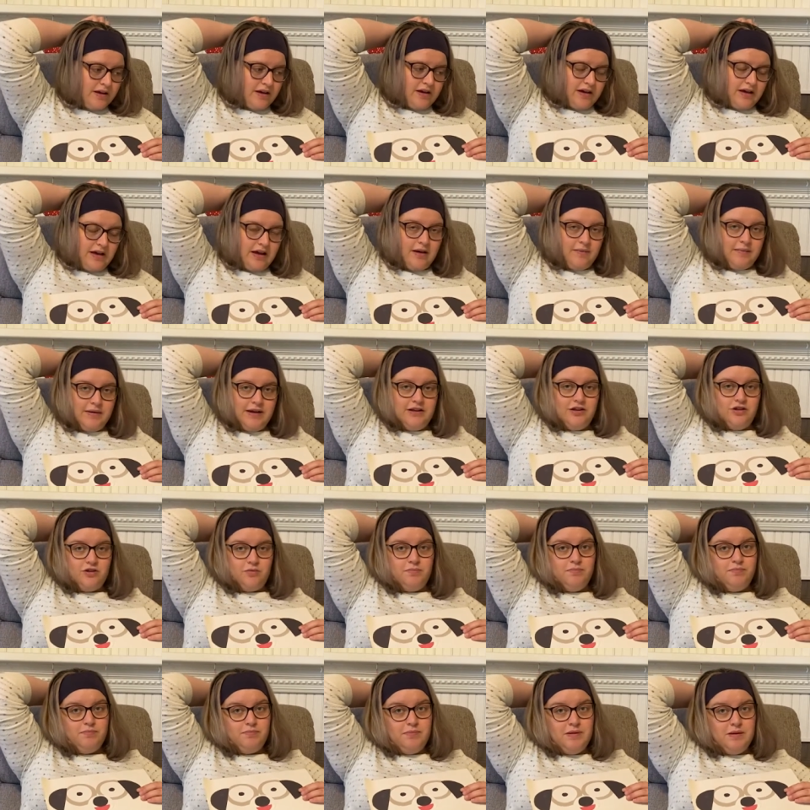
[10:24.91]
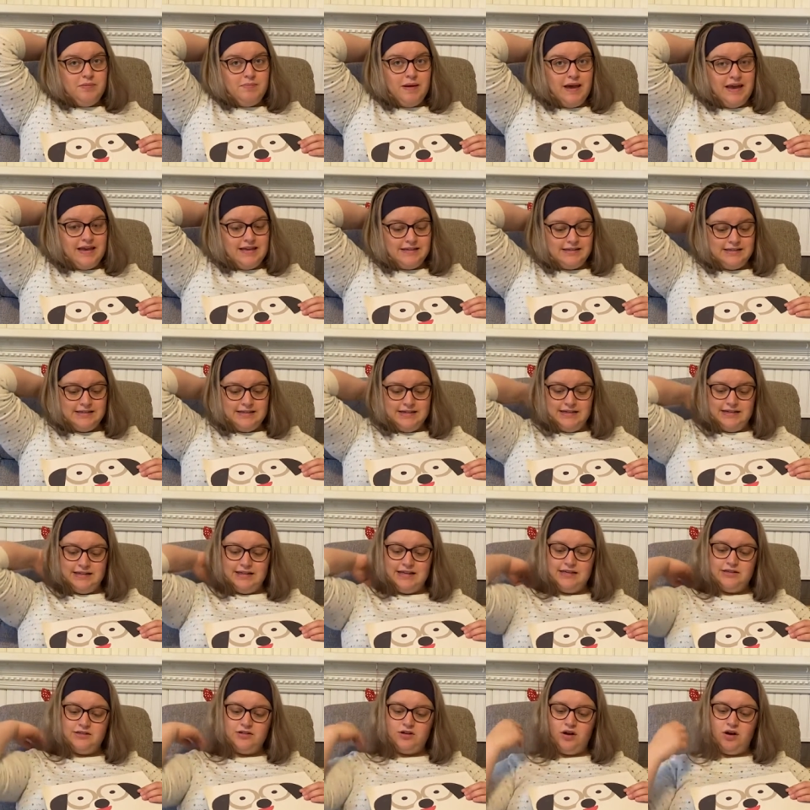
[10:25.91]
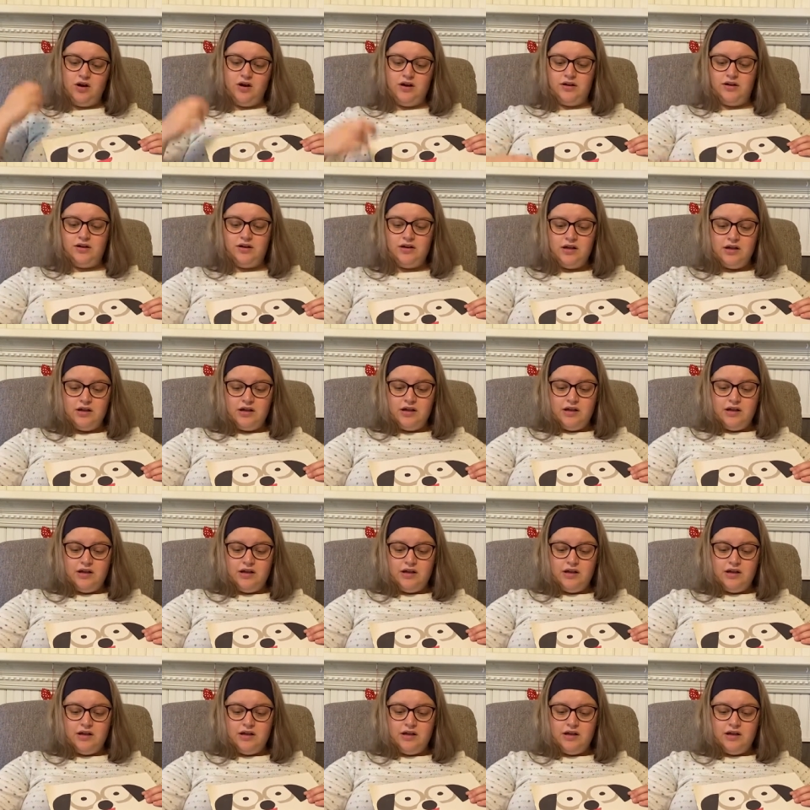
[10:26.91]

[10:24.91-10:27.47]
Um, and you'll be pasting these on.